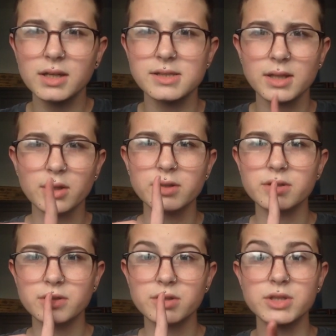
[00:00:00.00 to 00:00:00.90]
because it
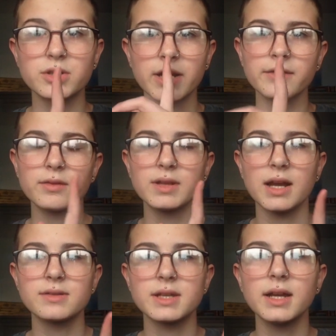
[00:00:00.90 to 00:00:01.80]
looks straight from the
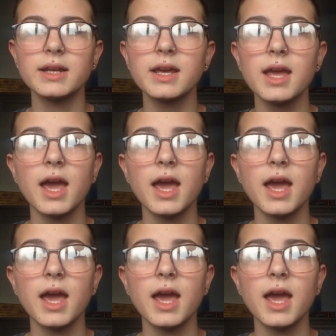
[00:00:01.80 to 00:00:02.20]
outside.